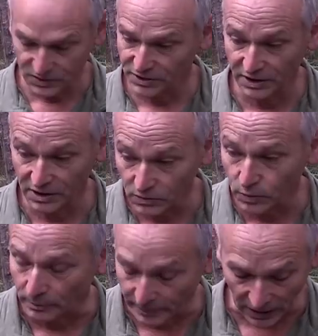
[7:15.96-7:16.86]
so you can
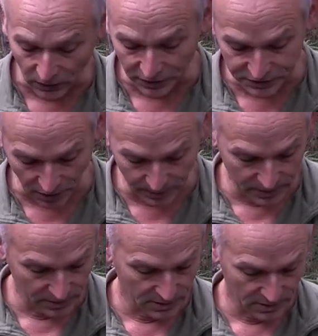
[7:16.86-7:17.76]
hook it back on the top,
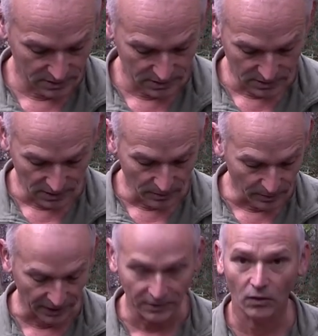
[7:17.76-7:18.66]

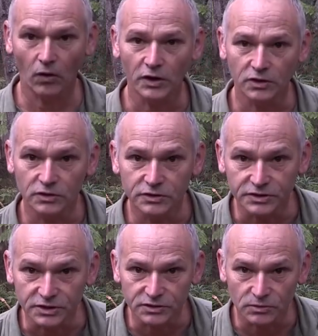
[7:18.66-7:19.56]
but I use
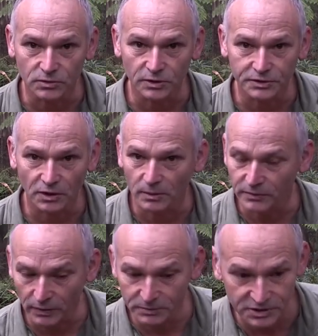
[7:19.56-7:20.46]
this all the time
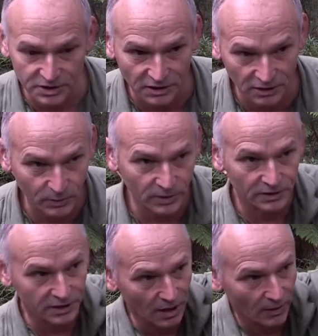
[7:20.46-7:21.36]
if I'm just going to
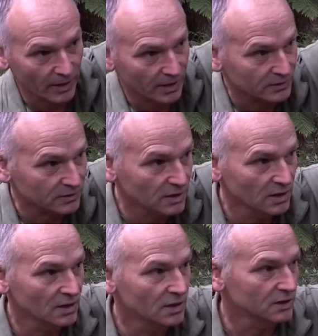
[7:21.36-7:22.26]
quickly go out and
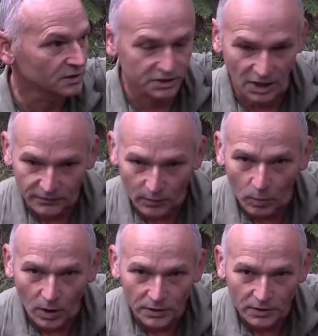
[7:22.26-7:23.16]
just go for a
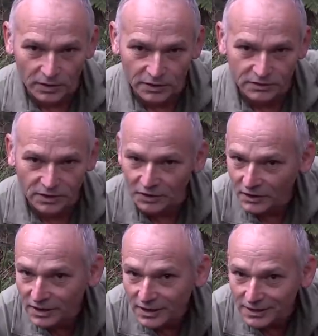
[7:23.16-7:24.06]
wander and I don't
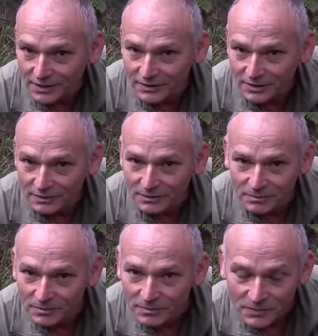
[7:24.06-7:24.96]
need anything,
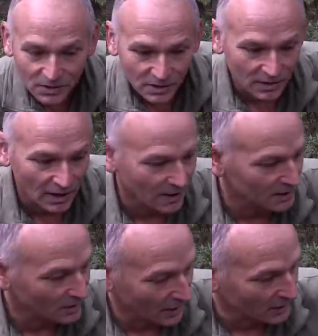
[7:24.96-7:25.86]

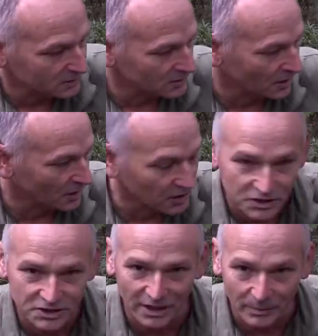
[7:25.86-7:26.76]
I don't need
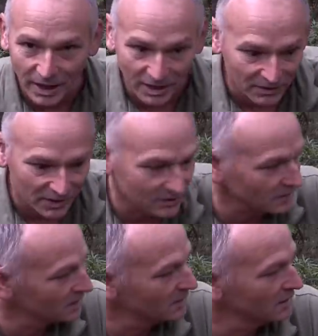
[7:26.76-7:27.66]
to take a bag or anything.
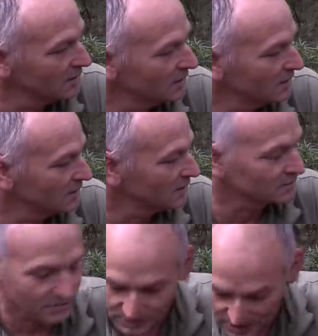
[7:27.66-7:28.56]

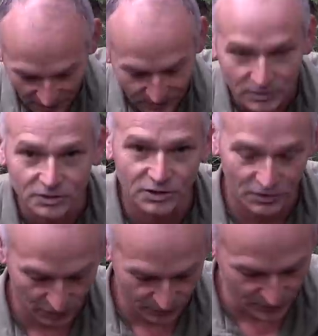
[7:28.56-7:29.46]
Just grab my camera and
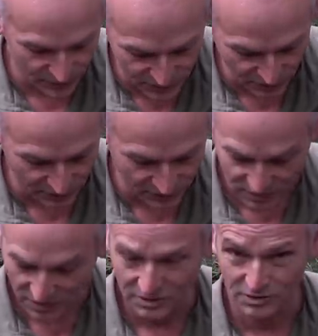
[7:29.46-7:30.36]
shoot off with this on.
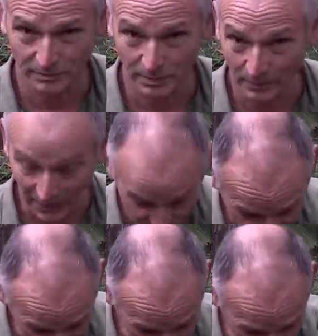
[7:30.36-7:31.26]
It's got my batteries